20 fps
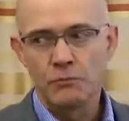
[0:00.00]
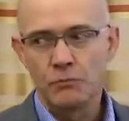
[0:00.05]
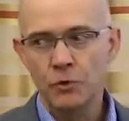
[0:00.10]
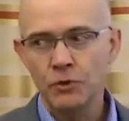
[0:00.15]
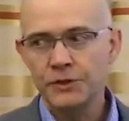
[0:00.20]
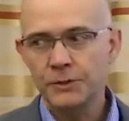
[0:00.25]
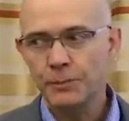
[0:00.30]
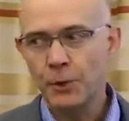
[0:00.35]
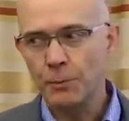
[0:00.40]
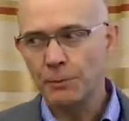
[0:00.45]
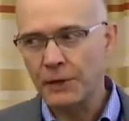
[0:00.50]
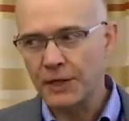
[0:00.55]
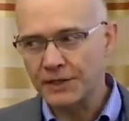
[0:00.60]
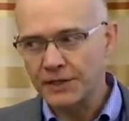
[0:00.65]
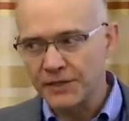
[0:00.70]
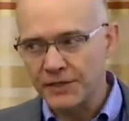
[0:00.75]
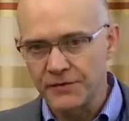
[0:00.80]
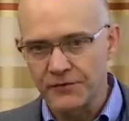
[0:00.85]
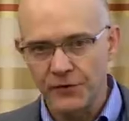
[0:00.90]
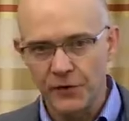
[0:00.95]
Multiple
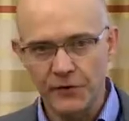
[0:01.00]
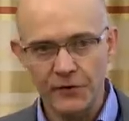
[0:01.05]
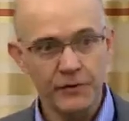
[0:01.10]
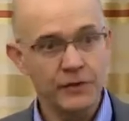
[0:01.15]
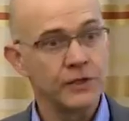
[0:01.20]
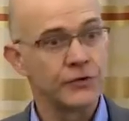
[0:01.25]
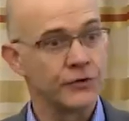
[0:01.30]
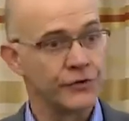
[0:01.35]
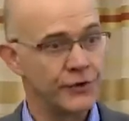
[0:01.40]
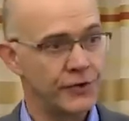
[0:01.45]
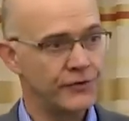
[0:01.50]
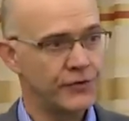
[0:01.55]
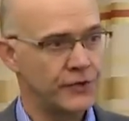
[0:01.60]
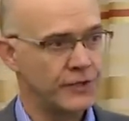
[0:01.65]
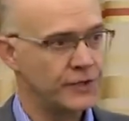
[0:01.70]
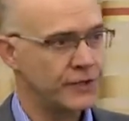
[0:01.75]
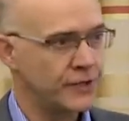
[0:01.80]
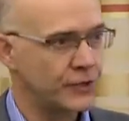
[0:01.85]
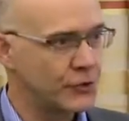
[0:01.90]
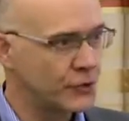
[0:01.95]
parties involved,
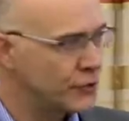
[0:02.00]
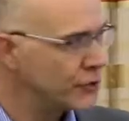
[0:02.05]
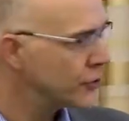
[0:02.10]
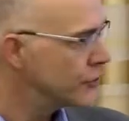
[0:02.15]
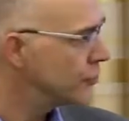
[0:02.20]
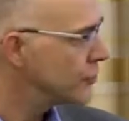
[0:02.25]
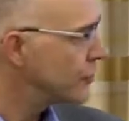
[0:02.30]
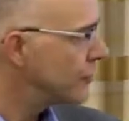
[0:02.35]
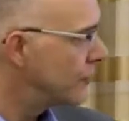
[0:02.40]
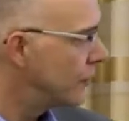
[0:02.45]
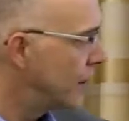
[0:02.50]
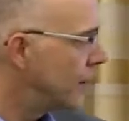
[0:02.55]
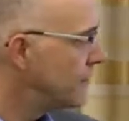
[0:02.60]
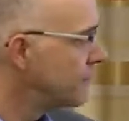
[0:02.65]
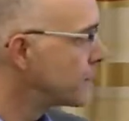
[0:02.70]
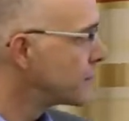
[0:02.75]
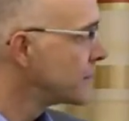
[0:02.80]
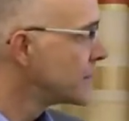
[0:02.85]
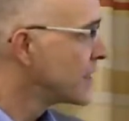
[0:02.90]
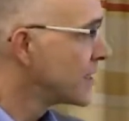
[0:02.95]
different institutions, right?